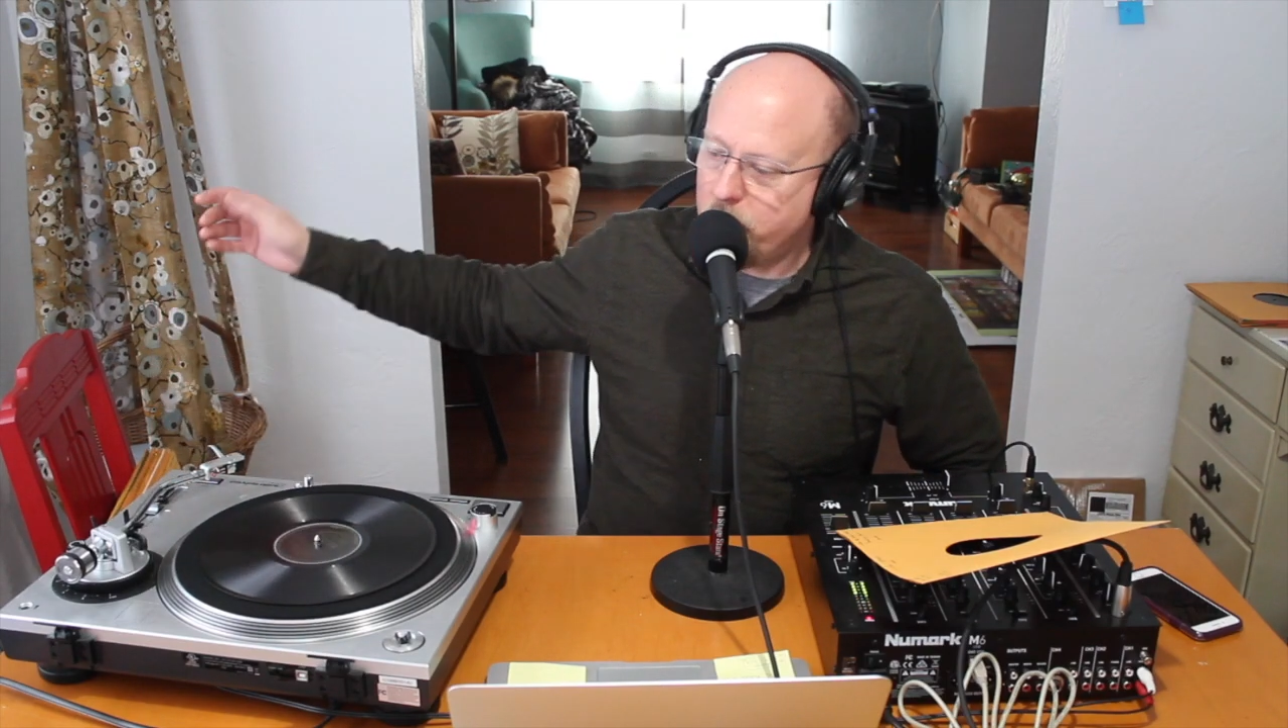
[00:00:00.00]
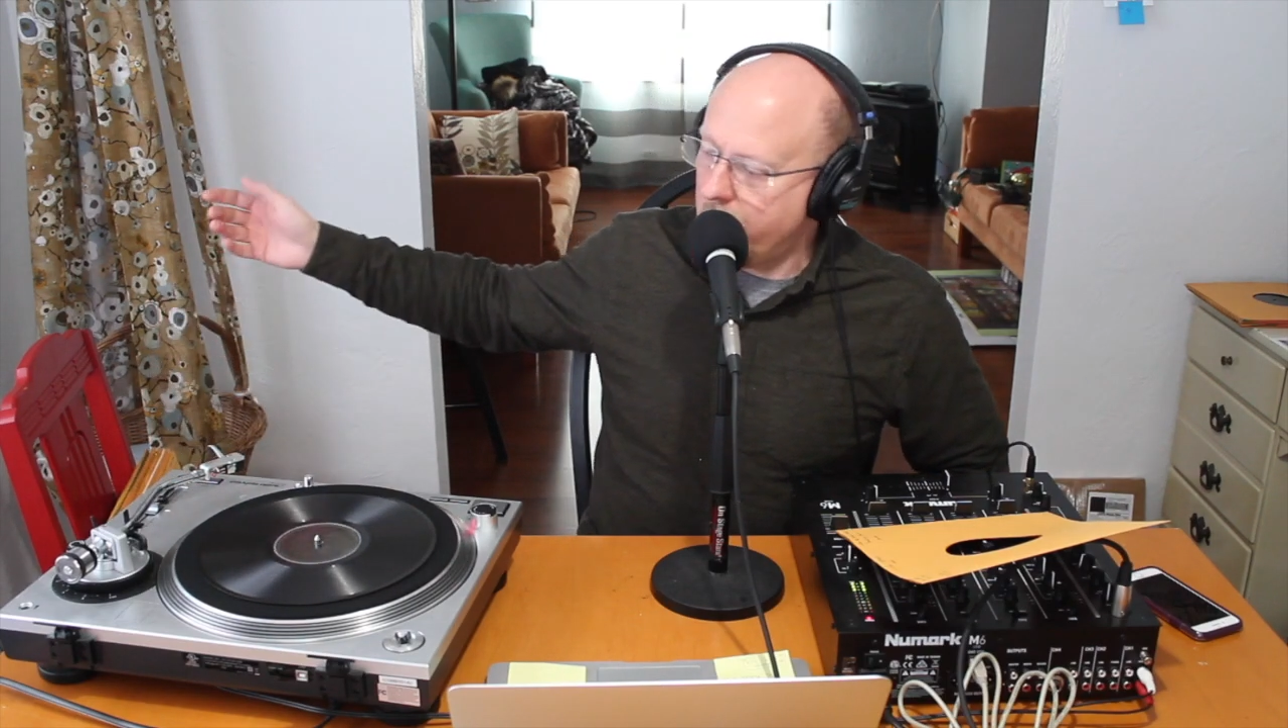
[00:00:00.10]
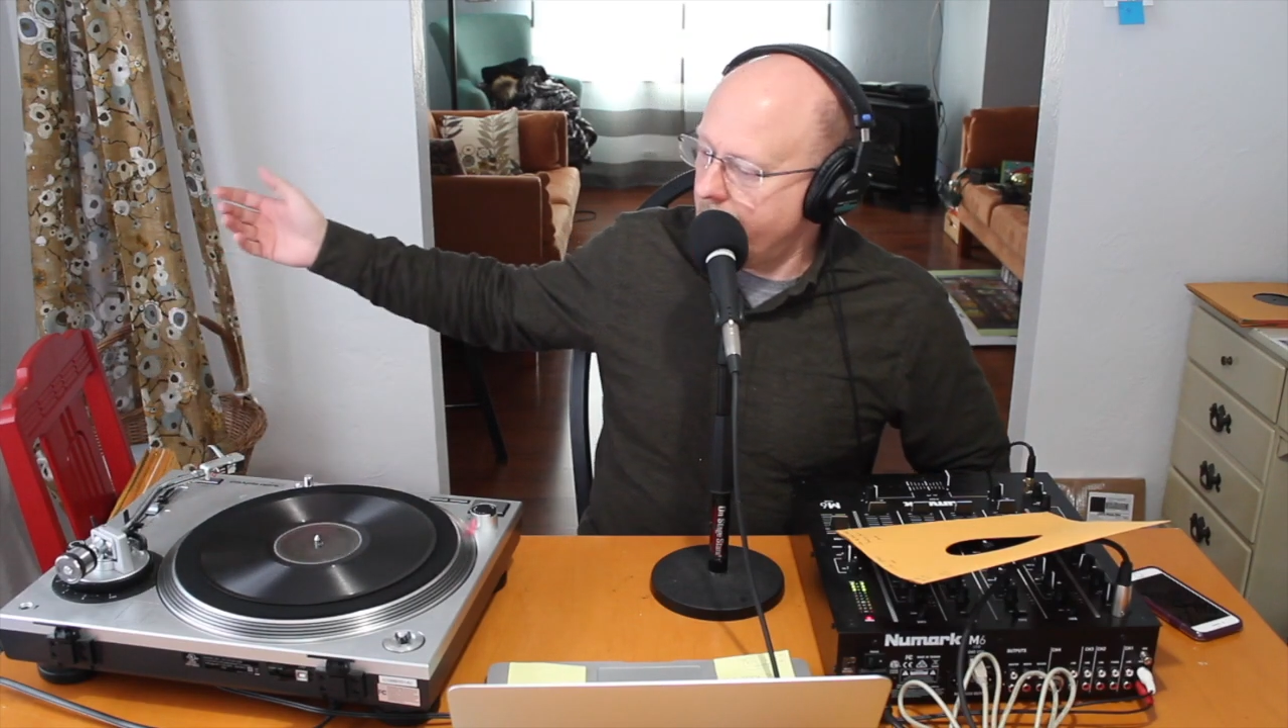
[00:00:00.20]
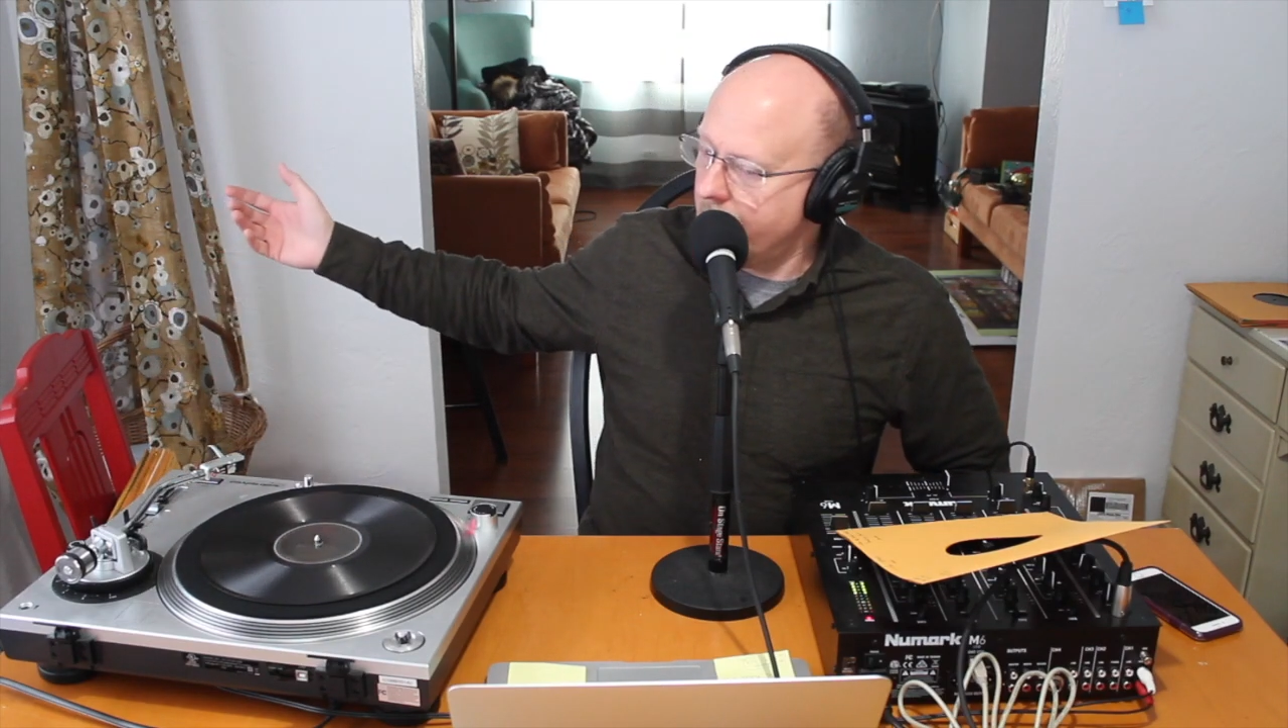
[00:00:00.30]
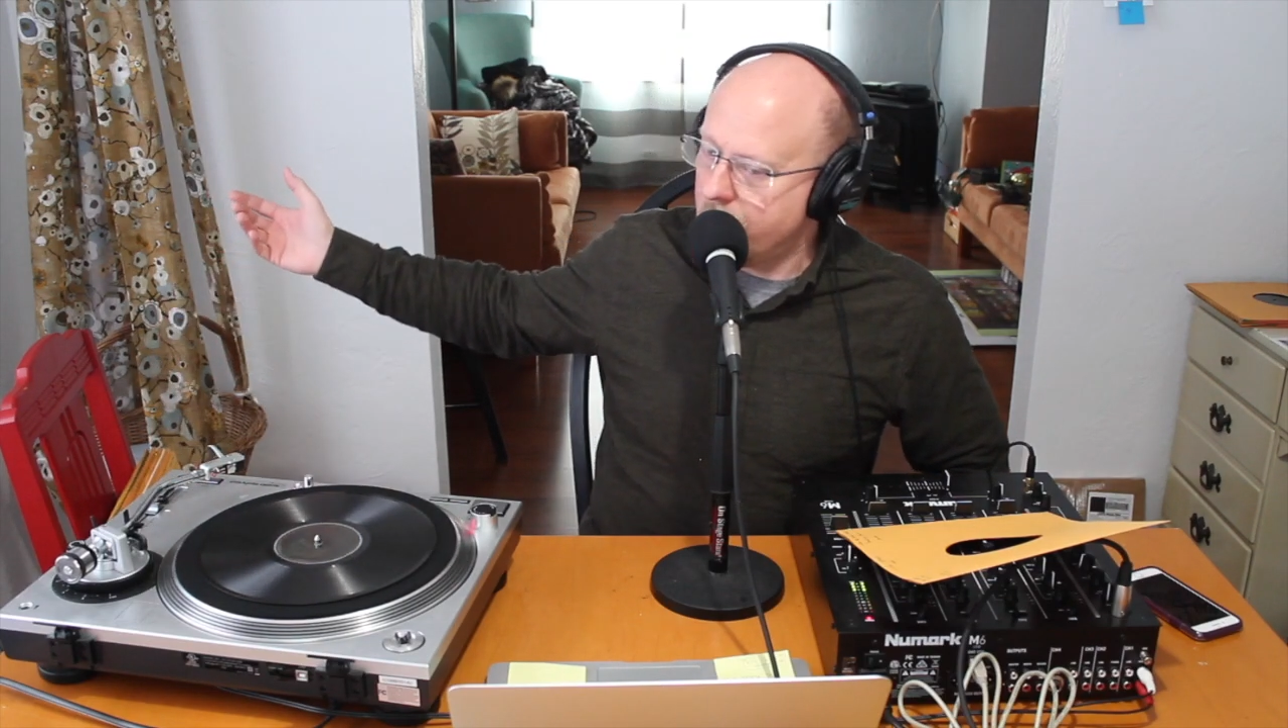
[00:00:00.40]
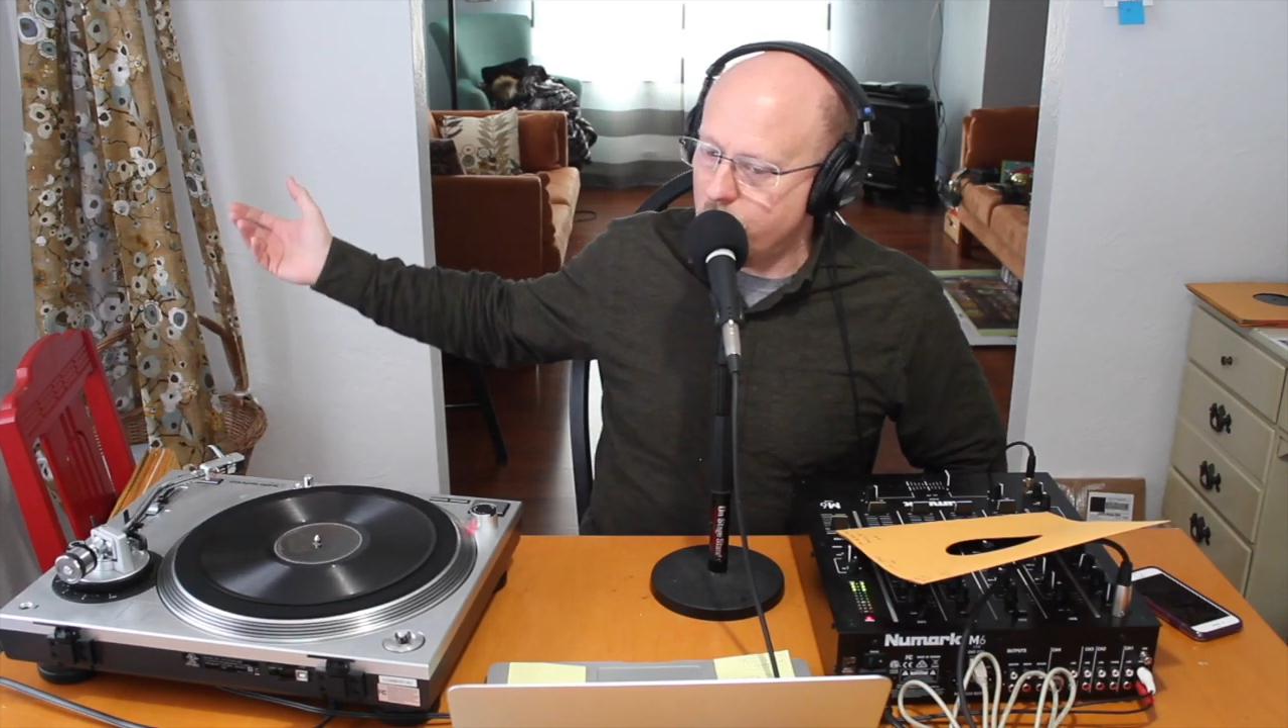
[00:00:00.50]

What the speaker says: played